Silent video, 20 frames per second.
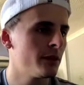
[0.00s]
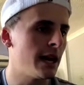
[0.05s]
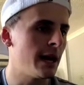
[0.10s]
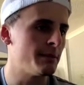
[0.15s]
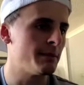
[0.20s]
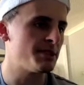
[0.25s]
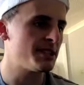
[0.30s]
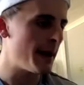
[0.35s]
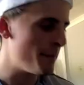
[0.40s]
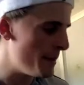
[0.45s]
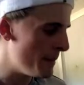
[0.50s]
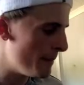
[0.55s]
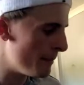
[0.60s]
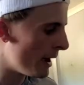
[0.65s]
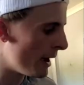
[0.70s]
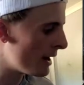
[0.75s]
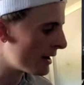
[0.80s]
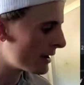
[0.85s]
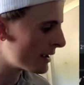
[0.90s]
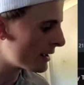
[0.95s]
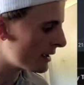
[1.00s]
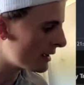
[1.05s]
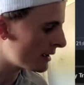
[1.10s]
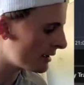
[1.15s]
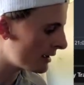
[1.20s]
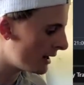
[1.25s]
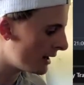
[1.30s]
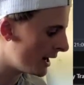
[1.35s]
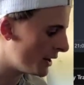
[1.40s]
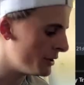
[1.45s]
I'm stepping back.
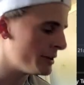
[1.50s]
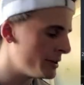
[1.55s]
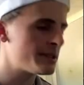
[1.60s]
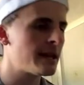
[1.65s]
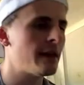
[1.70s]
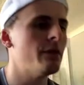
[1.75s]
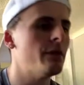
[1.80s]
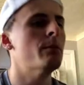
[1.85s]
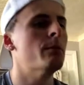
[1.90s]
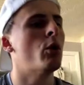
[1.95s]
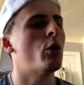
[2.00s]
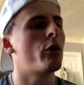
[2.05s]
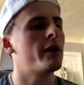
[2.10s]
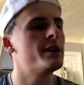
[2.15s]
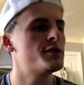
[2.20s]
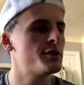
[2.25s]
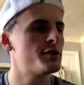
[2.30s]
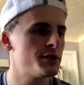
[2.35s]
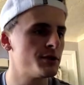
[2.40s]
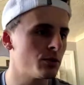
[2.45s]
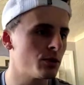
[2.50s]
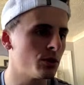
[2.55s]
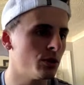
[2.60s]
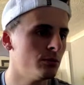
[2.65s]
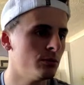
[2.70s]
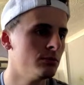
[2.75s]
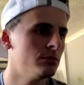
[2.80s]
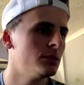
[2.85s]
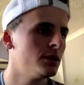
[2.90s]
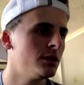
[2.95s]
I understand that more entries will
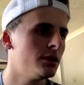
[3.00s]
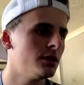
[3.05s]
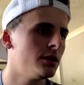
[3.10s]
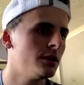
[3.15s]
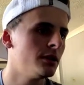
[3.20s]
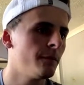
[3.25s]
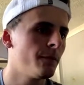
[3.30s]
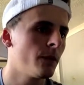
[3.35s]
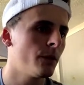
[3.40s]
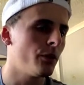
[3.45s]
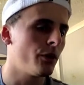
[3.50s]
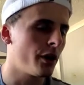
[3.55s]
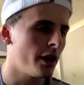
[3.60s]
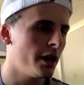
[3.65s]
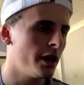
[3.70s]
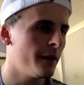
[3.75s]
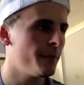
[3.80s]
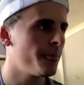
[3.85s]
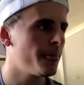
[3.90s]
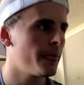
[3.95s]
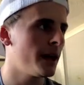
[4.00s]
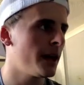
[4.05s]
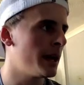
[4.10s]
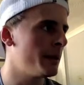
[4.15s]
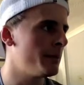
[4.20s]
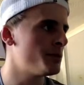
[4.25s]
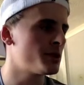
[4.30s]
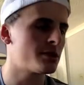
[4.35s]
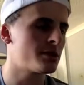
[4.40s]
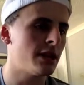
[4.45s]
come, okay, and
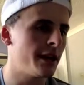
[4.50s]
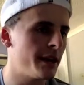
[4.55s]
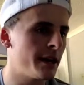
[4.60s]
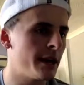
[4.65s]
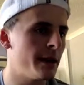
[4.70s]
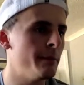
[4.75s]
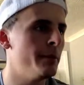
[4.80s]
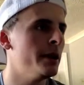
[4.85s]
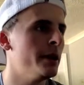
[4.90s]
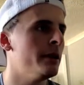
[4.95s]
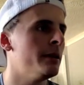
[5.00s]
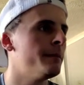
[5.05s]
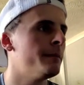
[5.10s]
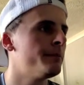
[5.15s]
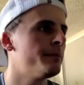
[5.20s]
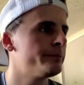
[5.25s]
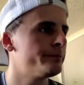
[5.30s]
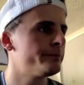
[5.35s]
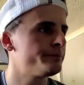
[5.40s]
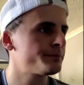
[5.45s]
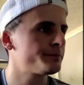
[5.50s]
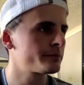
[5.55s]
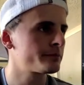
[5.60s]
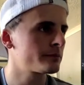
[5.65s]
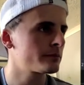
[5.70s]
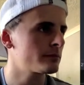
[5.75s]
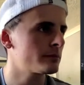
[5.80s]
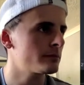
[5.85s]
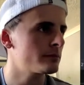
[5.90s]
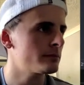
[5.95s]
I'm just letting it be.
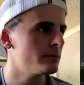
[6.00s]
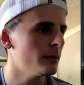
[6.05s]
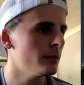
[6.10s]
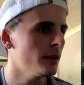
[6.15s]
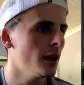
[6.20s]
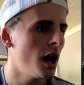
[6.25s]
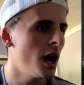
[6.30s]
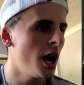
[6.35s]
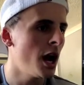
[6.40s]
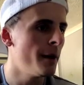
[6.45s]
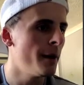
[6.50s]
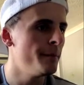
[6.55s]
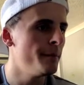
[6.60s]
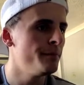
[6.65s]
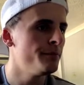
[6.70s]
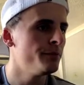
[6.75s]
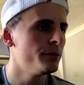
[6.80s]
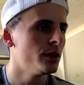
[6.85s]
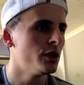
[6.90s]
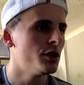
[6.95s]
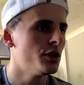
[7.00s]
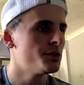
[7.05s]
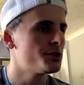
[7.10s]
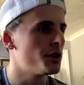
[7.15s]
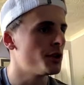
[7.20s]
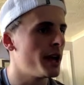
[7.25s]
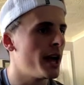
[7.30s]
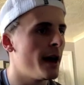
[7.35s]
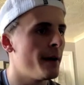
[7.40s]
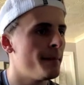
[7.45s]
So
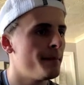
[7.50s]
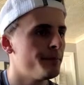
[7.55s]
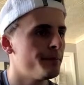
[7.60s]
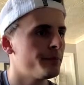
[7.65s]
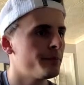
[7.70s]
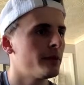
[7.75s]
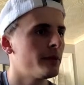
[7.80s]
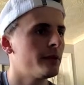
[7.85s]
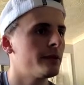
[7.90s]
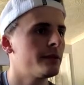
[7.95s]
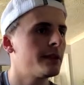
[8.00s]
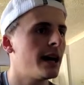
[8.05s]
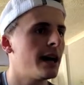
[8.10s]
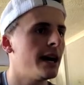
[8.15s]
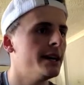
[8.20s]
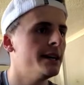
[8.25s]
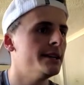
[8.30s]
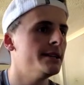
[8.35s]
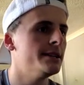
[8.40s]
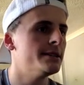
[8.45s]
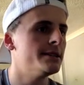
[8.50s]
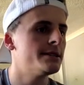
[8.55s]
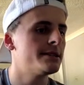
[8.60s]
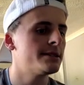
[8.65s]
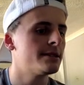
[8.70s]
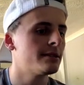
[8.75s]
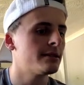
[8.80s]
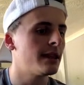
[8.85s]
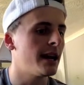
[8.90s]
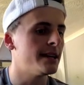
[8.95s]
yeah,
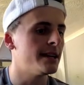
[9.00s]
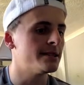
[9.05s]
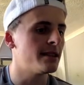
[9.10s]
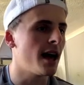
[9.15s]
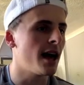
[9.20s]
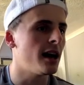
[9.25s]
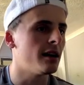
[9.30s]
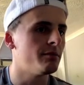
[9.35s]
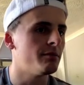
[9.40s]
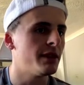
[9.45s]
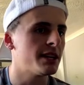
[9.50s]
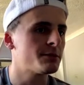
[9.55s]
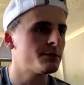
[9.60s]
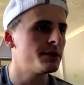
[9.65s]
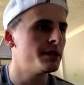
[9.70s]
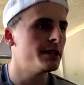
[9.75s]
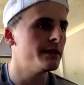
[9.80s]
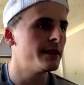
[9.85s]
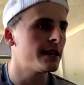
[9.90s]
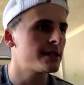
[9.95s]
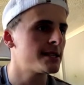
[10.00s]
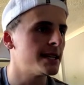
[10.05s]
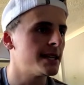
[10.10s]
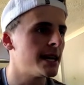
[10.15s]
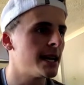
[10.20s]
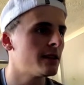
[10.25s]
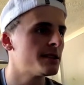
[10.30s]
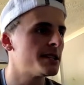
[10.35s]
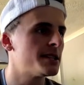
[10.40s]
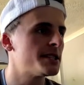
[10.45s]
that's the
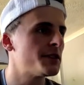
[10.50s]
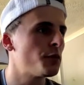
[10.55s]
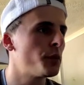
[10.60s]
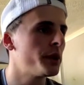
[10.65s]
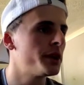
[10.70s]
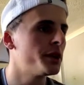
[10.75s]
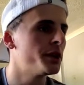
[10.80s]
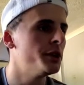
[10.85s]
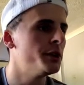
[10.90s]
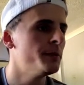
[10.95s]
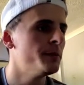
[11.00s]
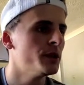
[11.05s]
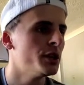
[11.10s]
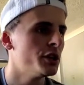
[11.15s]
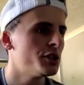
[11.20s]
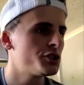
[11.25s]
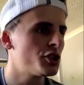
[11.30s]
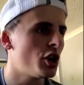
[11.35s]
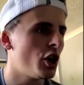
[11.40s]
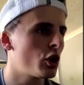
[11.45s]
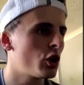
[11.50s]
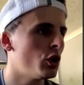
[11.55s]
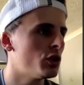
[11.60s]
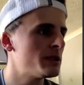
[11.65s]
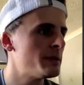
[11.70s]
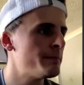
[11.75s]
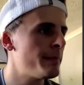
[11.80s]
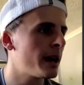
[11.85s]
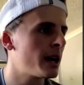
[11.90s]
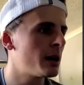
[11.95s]
analysis. If we can start
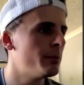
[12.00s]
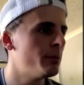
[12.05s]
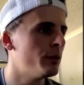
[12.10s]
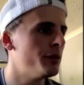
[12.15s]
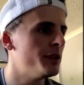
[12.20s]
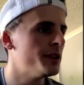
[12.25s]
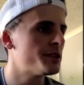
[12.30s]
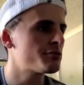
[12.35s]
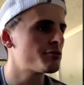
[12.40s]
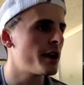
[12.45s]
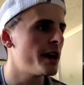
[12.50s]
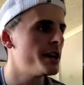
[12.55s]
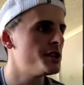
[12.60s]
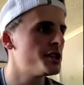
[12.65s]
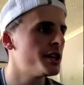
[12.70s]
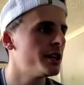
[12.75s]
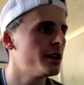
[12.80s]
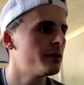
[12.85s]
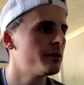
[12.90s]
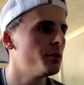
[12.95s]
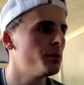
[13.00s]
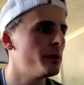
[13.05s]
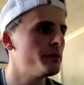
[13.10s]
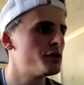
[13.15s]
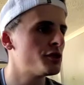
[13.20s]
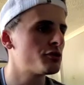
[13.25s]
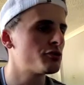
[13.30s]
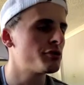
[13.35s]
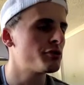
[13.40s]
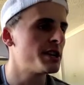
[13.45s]
closing back above this range here that we've
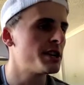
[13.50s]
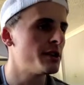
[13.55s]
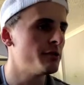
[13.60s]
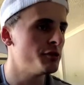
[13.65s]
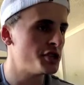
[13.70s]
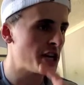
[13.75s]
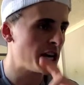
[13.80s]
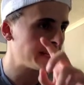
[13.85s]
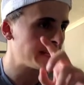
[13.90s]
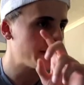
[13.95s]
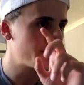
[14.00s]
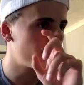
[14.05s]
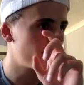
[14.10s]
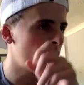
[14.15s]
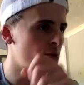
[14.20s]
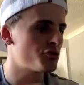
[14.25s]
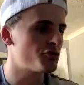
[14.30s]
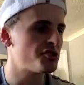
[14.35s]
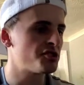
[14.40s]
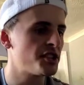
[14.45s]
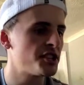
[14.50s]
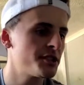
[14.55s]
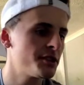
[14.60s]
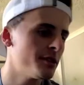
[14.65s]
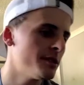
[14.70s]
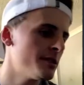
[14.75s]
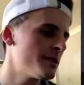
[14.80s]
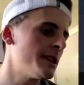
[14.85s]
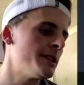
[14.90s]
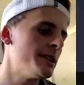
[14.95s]
just rejected from as
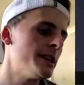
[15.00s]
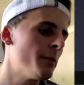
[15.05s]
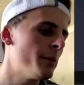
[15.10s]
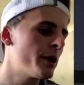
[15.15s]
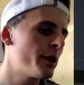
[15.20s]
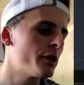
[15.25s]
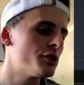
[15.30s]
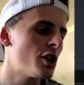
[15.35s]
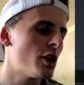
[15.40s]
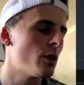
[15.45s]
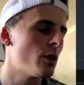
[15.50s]
resistance, then yeah, we can